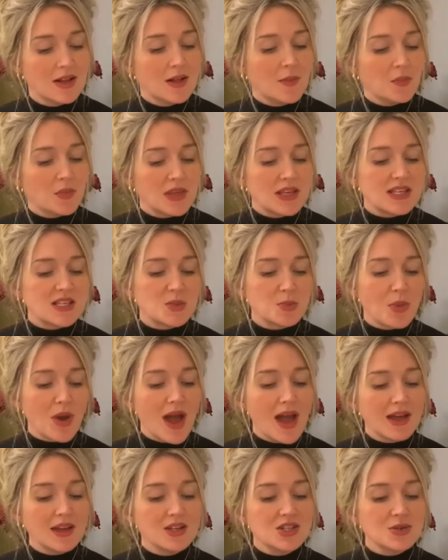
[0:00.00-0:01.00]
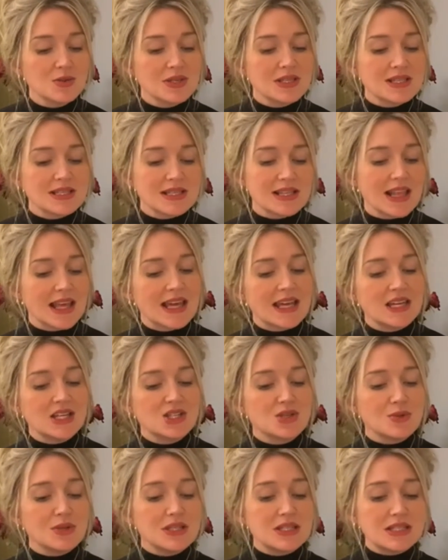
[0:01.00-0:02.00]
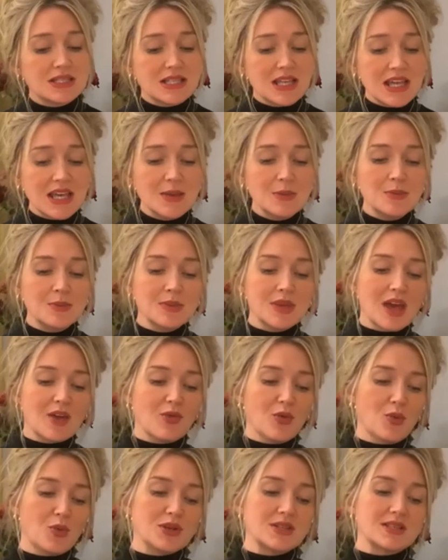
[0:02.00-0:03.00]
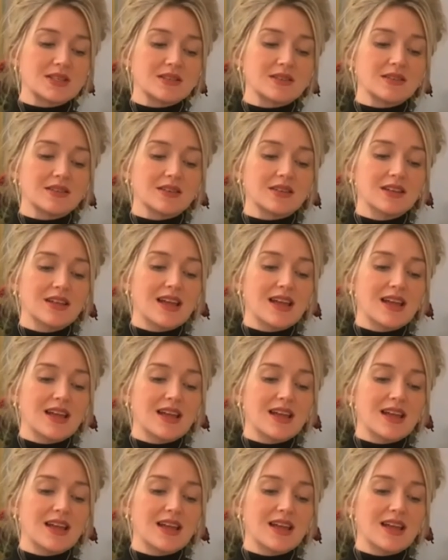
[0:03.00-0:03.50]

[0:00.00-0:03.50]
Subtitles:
He sprang to his sleigh, to his team gave a whistle,